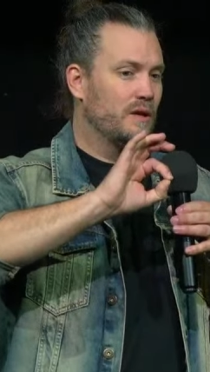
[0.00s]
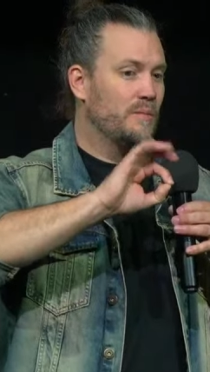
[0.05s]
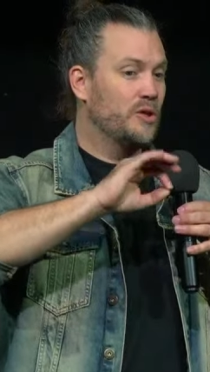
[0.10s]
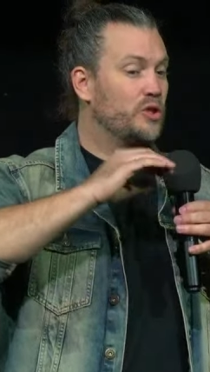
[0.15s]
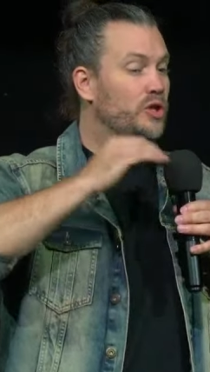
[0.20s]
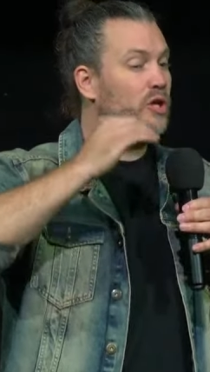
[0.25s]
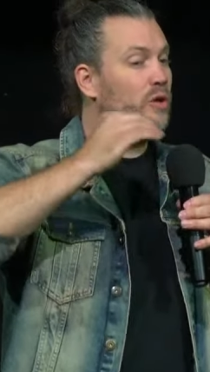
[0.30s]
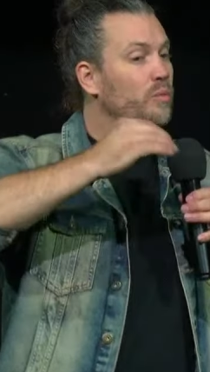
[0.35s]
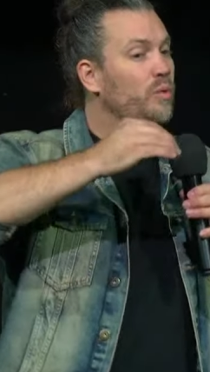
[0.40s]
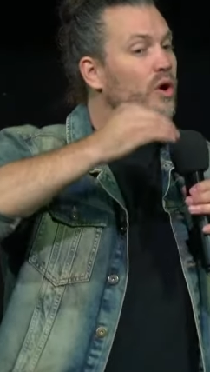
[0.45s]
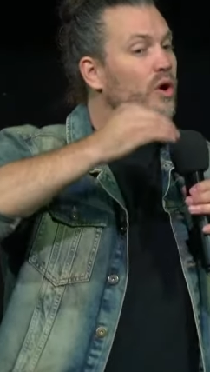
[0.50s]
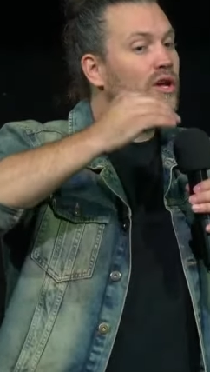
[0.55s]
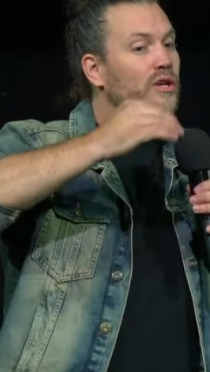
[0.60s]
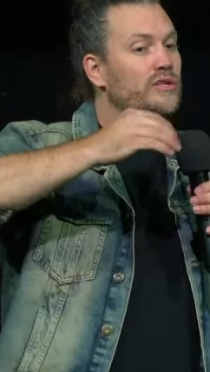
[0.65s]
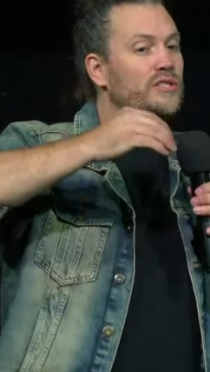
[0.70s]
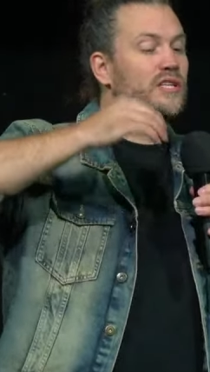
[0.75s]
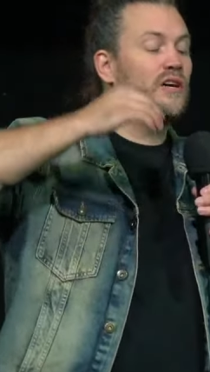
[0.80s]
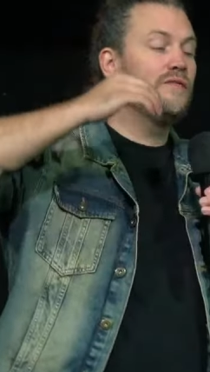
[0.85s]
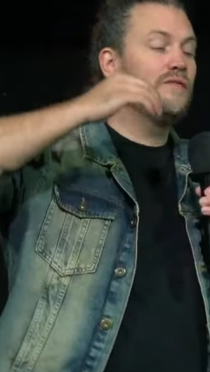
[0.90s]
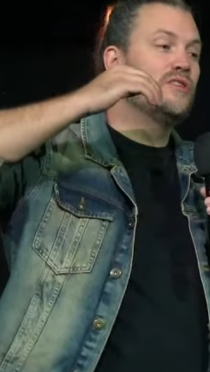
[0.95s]
but you can work
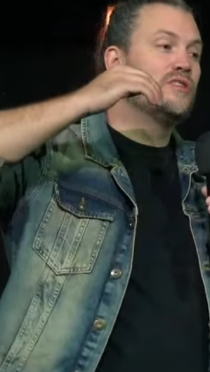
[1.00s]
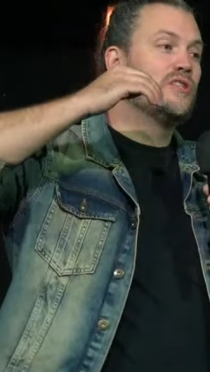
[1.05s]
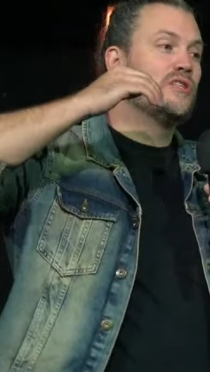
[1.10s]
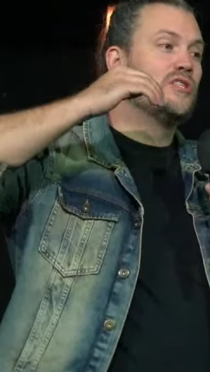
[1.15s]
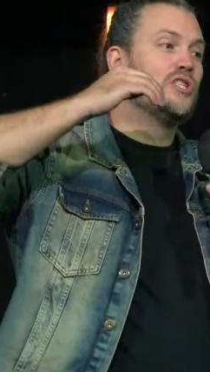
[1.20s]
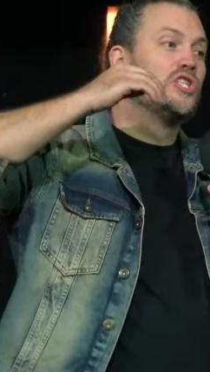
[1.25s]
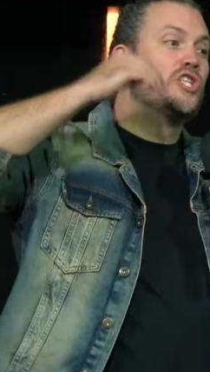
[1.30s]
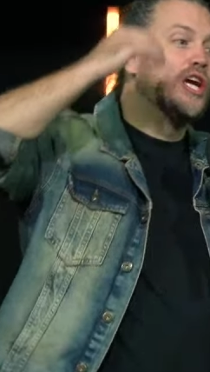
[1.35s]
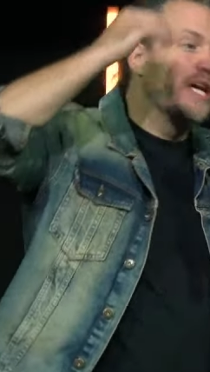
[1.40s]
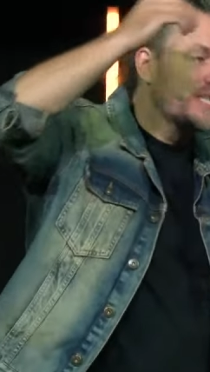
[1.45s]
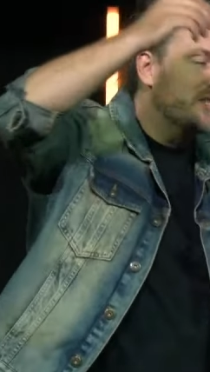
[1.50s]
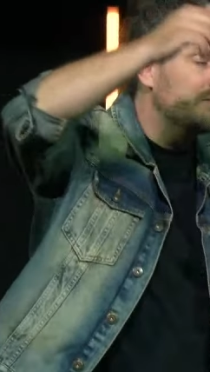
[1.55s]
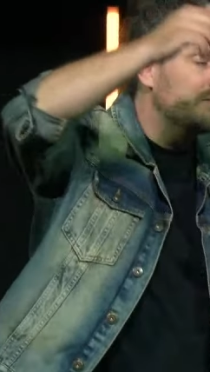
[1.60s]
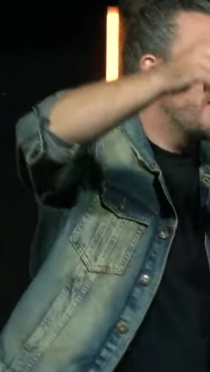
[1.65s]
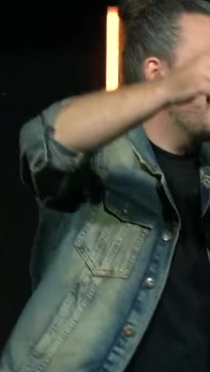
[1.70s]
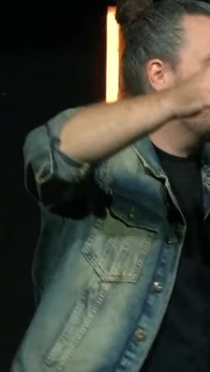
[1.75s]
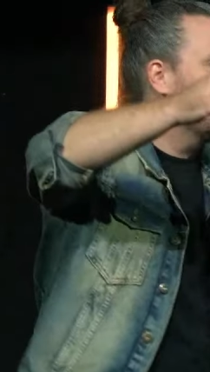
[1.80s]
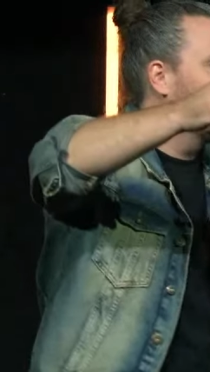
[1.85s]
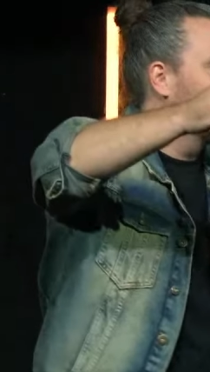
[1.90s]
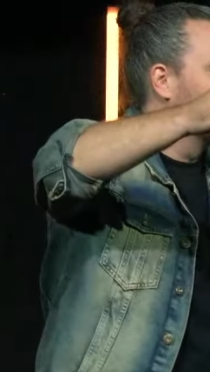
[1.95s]
yourself into just
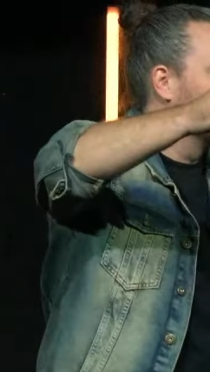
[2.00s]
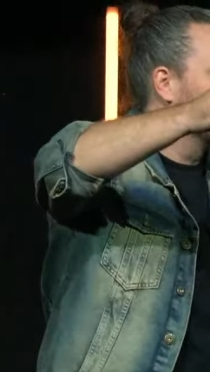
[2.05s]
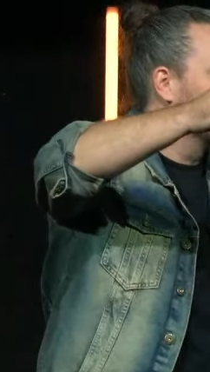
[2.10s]
making